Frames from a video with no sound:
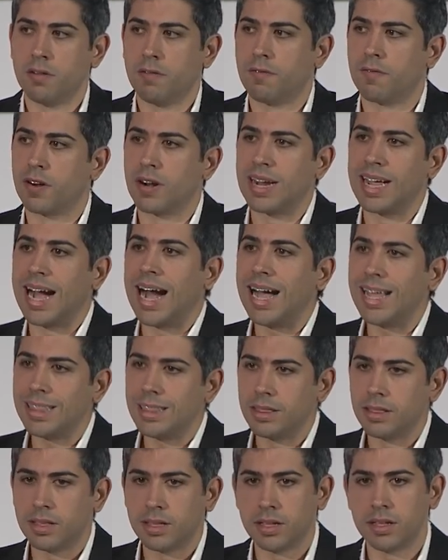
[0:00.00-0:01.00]

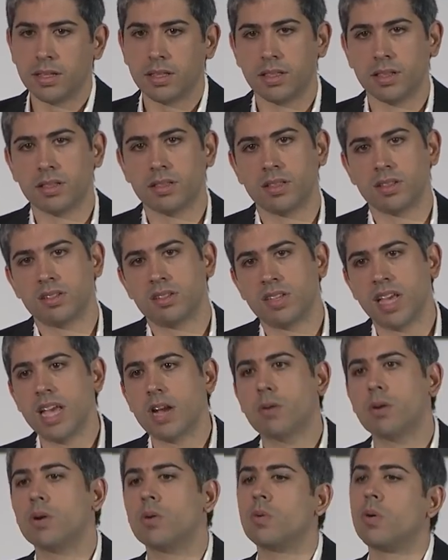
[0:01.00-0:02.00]
forgotten the
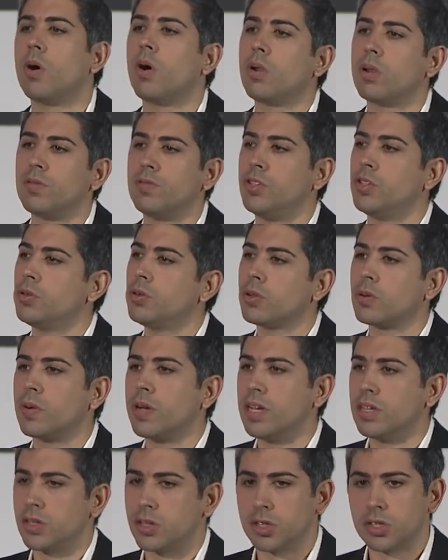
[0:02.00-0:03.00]
sacred role of
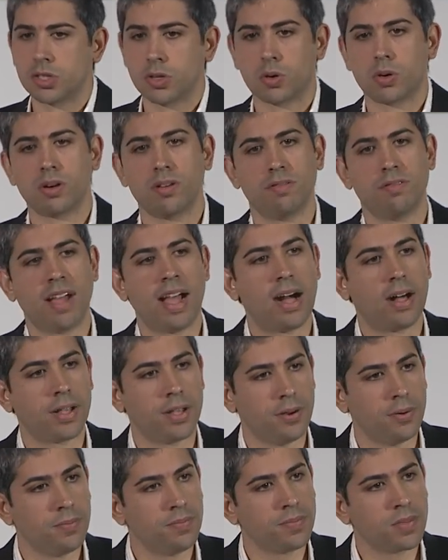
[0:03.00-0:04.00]
jewelry as a store of
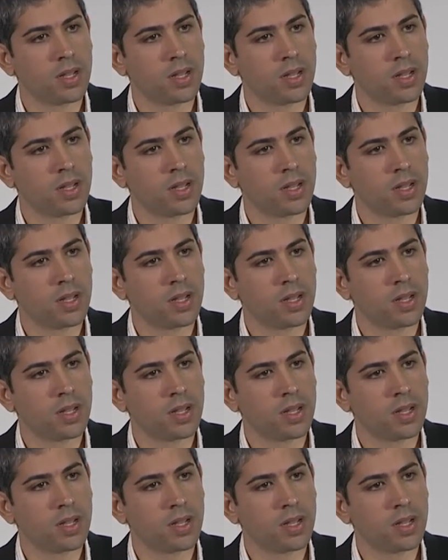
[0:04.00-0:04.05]
value,